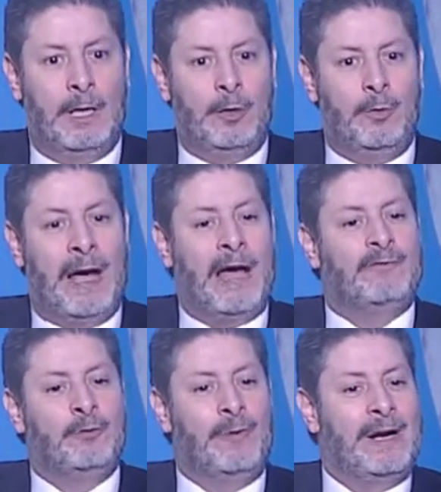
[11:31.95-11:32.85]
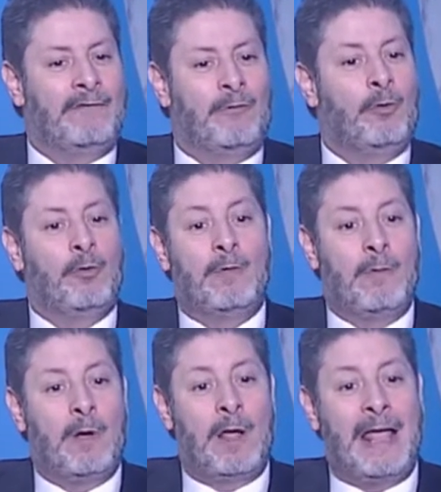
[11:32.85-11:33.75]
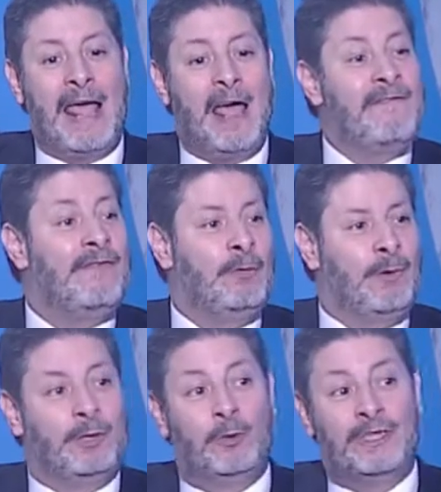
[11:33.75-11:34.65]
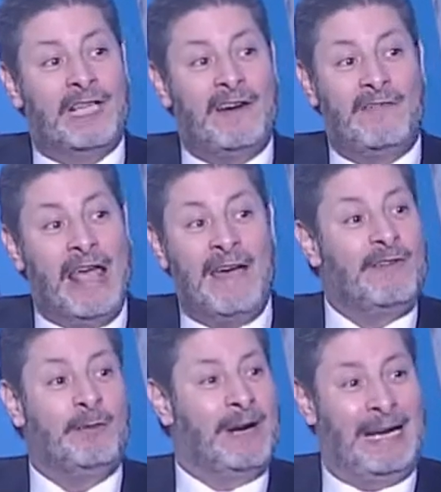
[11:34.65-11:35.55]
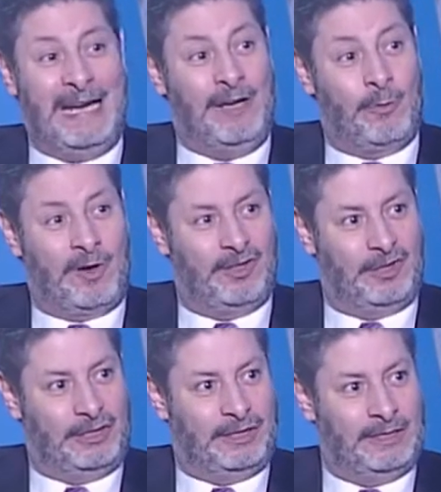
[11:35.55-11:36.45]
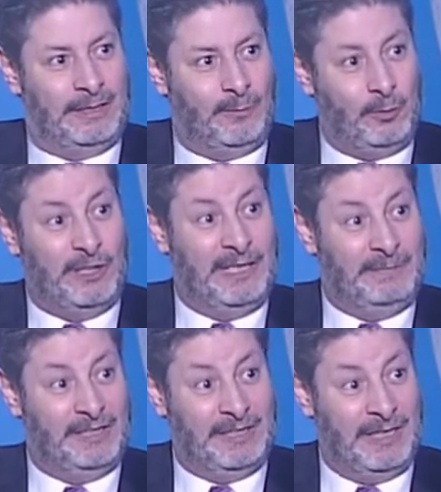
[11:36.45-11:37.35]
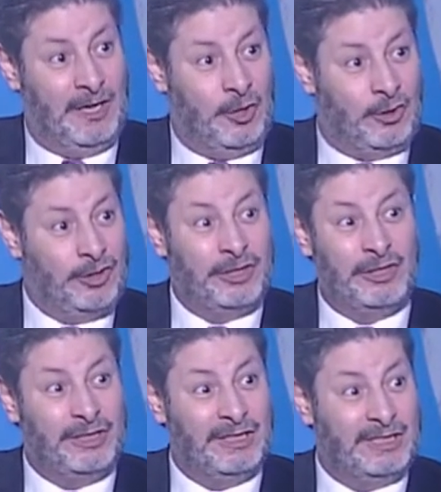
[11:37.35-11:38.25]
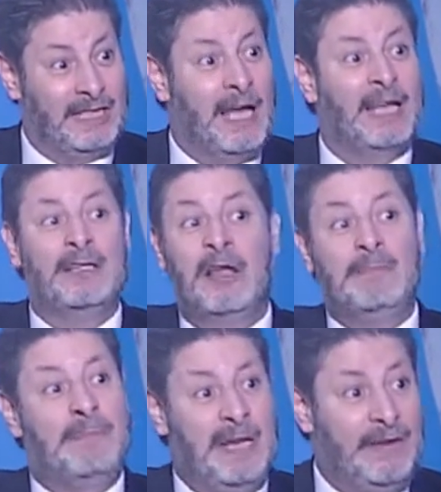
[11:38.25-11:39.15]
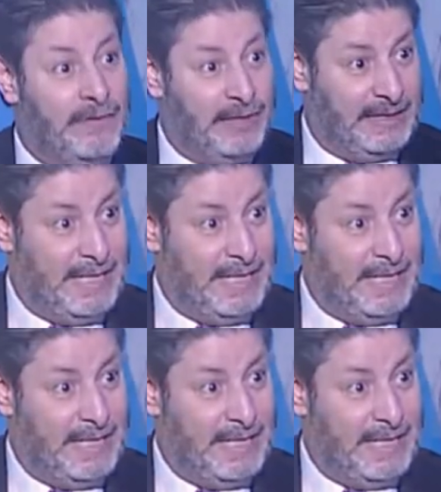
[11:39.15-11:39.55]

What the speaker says: you have to work for everyone, to serve everyone in your countries. Muslims, Christians, non-believers